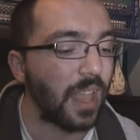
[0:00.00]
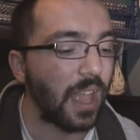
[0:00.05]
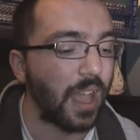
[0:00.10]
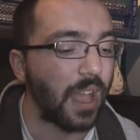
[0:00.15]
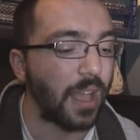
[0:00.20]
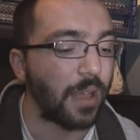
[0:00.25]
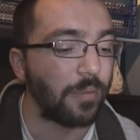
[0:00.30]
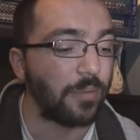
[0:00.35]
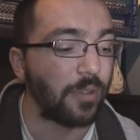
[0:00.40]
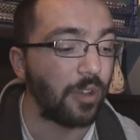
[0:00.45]

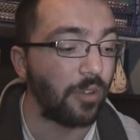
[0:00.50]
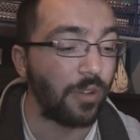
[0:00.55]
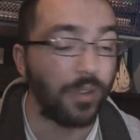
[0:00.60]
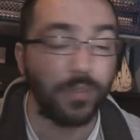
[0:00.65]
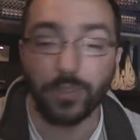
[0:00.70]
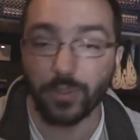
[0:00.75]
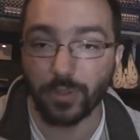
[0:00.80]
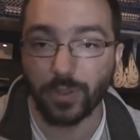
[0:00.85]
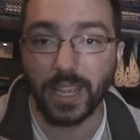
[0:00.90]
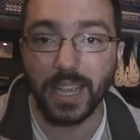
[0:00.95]
Or
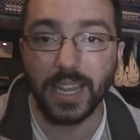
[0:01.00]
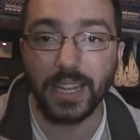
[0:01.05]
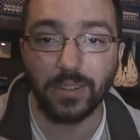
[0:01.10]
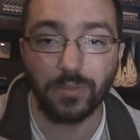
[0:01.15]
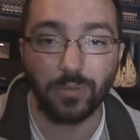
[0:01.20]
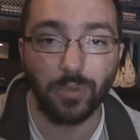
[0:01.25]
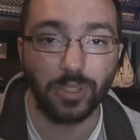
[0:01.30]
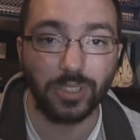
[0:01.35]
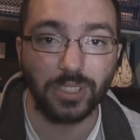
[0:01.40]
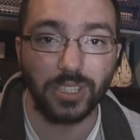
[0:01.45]
if you're keen
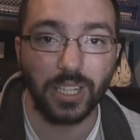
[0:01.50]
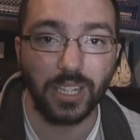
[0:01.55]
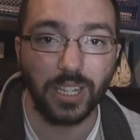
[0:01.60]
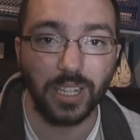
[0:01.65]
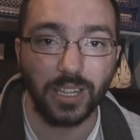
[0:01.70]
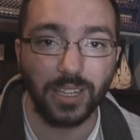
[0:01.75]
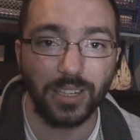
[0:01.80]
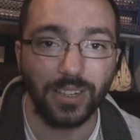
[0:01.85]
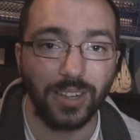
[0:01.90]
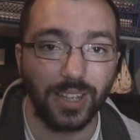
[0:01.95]
and want
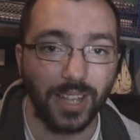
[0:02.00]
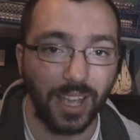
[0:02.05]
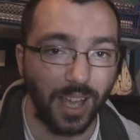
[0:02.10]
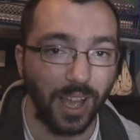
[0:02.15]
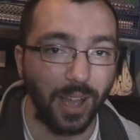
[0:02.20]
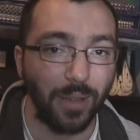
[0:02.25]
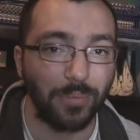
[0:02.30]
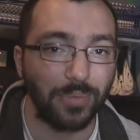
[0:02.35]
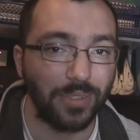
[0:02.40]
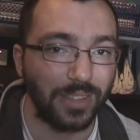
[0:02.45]
to look
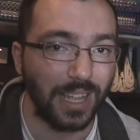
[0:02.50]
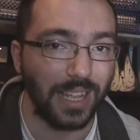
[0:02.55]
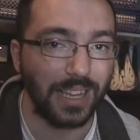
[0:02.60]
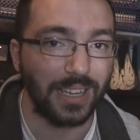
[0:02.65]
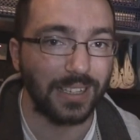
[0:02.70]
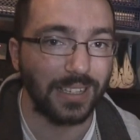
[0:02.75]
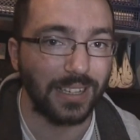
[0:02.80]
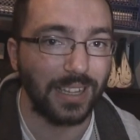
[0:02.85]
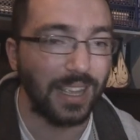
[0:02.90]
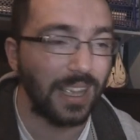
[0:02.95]
it up,
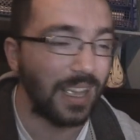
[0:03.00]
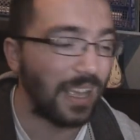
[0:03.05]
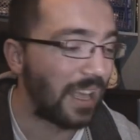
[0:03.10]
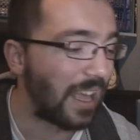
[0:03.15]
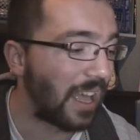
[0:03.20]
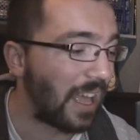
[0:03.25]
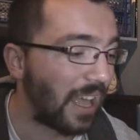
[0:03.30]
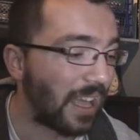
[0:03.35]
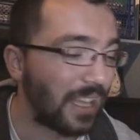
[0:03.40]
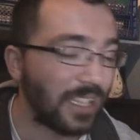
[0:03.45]
then
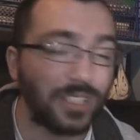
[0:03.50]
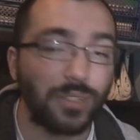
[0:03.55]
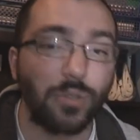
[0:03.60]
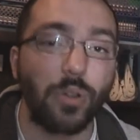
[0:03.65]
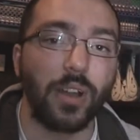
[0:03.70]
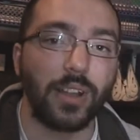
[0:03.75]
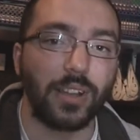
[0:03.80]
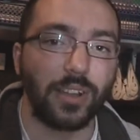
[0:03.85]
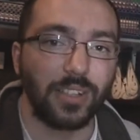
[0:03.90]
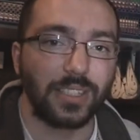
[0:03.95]
it's
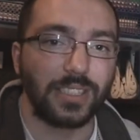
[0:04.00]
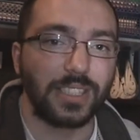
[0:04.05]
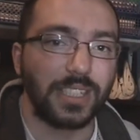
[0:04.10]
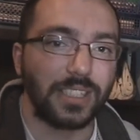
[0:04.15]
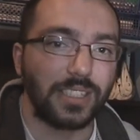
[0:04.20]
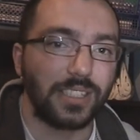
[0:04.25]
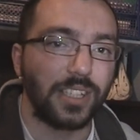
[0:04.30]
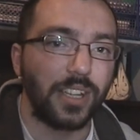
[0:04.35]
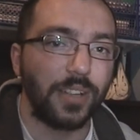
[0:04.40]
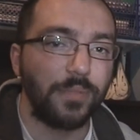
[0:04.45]
quite a nice
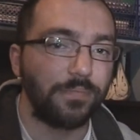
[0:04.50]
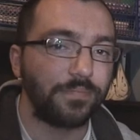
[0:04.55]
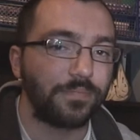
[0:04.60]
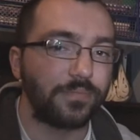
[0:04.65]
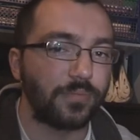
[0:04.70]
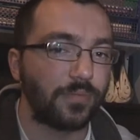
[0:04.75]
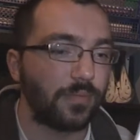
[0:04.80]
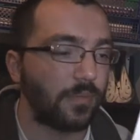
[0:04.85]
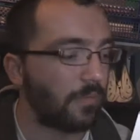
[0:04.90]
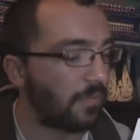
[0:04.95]
thing to do.
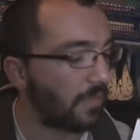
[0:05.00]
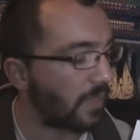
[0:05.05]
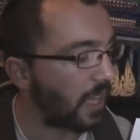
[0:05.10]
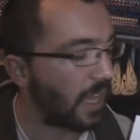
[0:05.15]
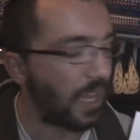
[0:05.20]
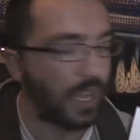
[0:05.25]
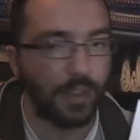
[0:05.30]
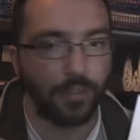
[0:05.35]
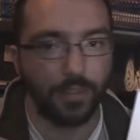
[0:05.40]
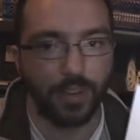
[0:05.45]

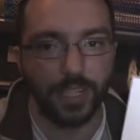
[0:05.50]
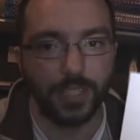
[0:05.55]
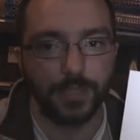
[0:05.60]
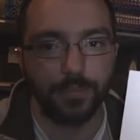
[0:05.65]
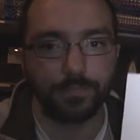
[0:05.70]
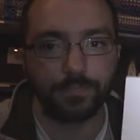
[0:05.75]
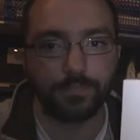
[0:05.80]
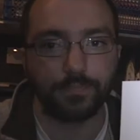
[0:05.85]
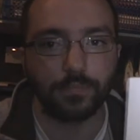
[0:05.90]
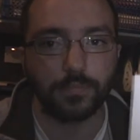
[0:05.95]
Here it is.